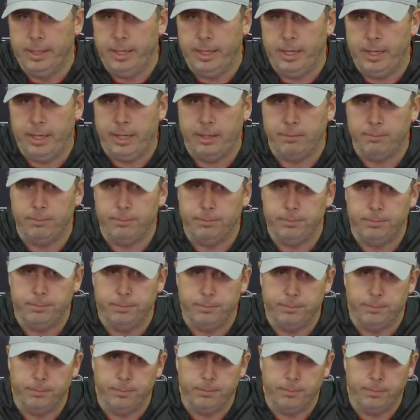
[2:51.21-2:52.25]
Um,
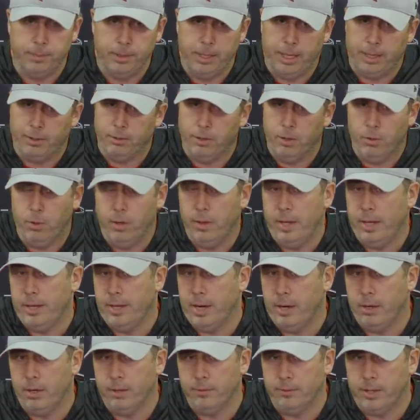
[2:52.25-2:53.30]
yeah, I don't know where that
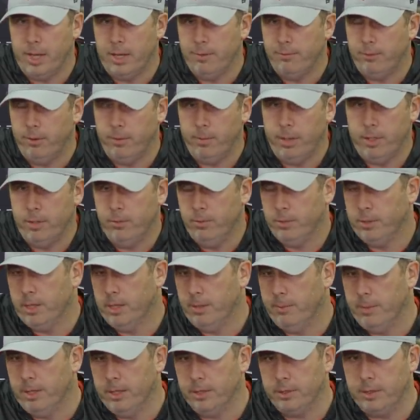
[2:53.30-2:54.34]
narrative came from that he was
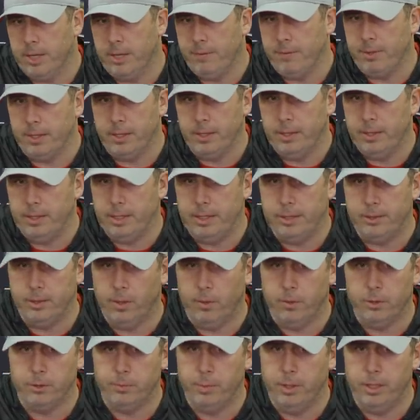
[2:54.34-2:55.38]
going to be a safety. He's
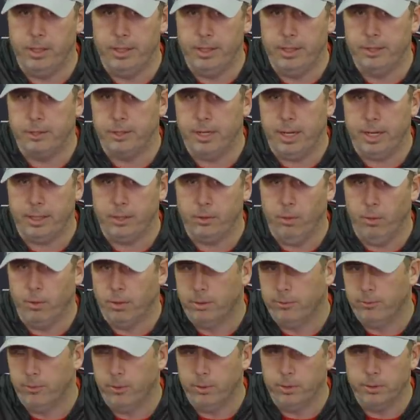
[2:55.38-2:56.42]
always been an inside
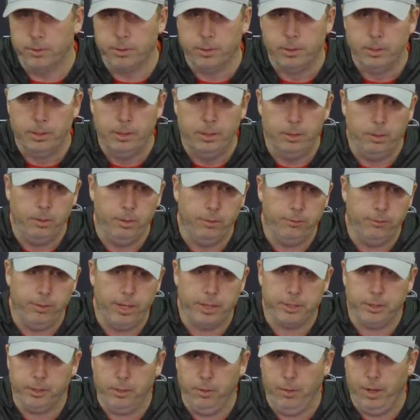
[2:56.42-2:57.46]
corner for us. The
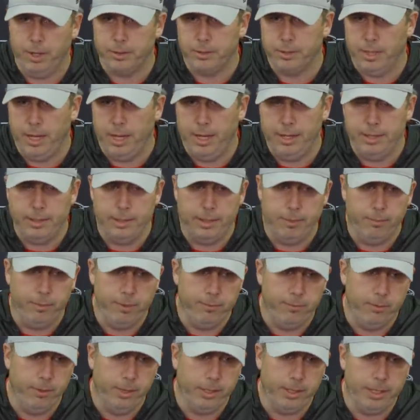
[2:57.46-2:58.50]
flex to go outside, and we
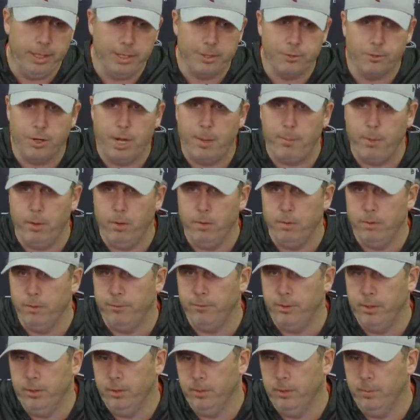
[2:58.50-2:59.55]
feel like he can drop all over the
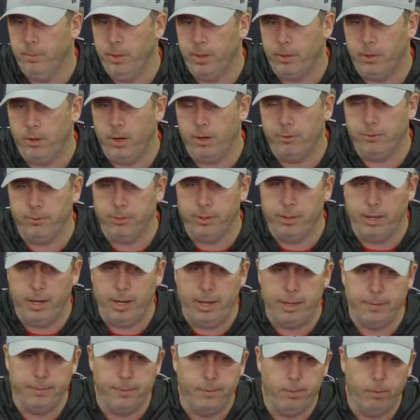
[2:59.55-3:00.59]
field. The better off we're
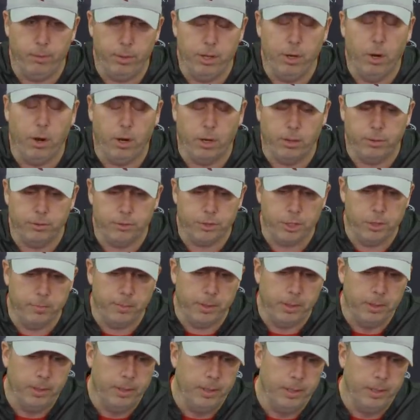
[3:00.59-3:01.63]
at, we are. Excuse me.